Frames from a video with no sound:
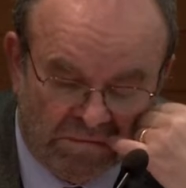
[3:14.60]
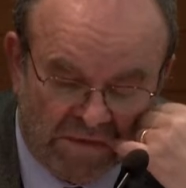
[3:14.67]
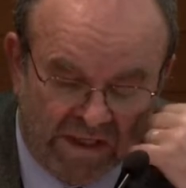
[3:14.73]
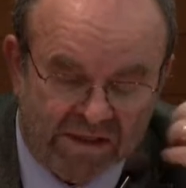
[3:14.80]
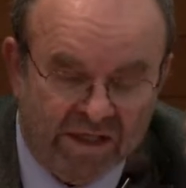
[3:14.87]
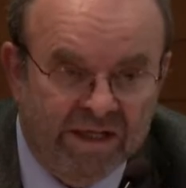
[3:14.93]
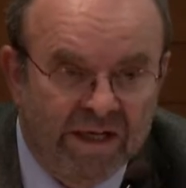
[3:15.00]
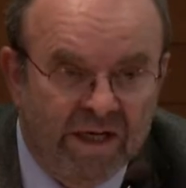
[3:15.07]

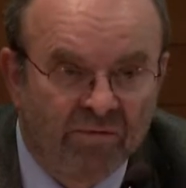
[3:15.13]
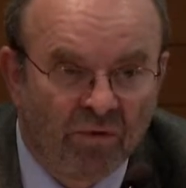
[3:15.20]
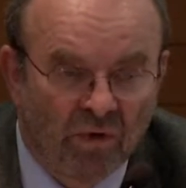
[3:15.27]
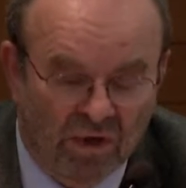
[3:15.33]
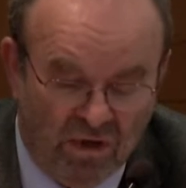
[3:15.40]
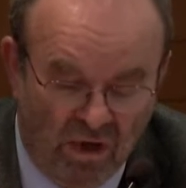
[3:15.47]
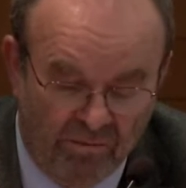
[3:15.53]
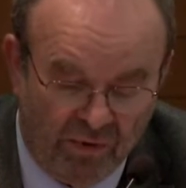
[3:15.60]
there's a need for
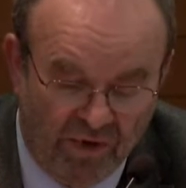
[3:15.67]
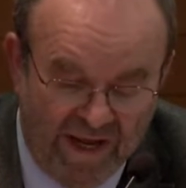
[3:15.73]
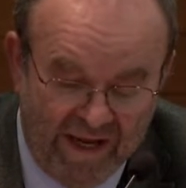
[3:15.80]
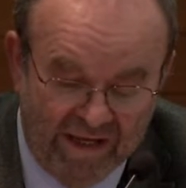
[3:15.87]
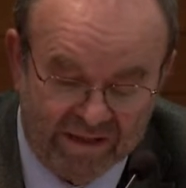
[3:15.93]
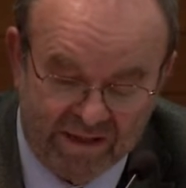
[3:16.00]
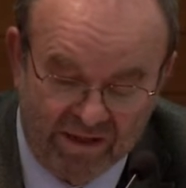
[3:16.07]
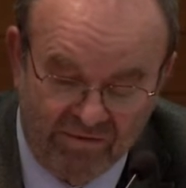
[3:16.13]
a
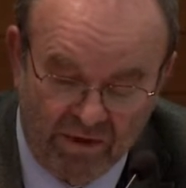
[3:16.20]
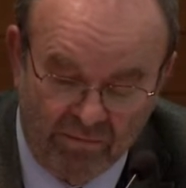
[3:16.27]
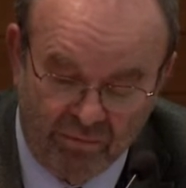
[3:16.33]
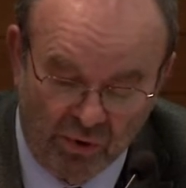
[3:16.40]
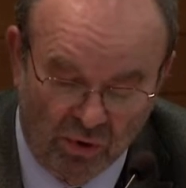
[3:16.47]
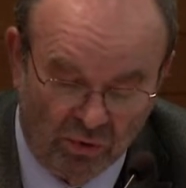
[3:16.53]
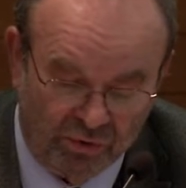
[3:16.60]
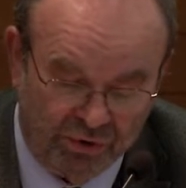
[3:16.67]
comprehensive
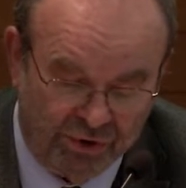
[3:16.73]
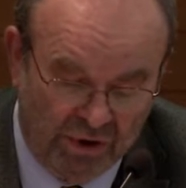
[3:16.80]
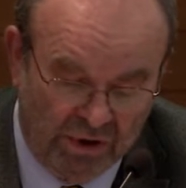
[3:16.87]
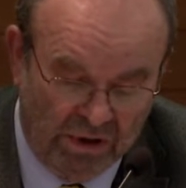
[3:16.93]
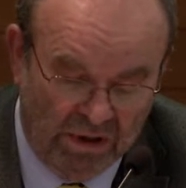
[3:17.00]
approach.